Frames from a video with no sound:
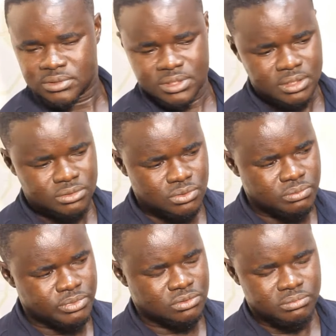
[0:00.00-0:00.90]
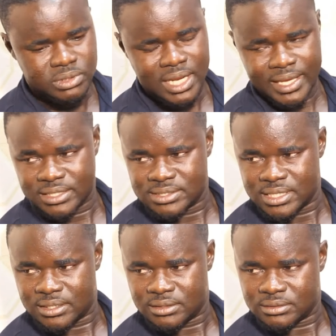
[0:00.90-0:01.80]
See, he took me to be like a
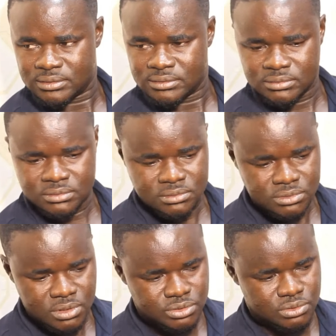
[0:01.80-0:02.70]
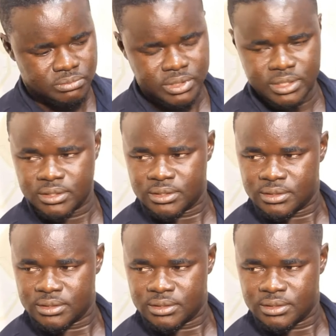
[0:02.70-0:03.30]
son, talks to me,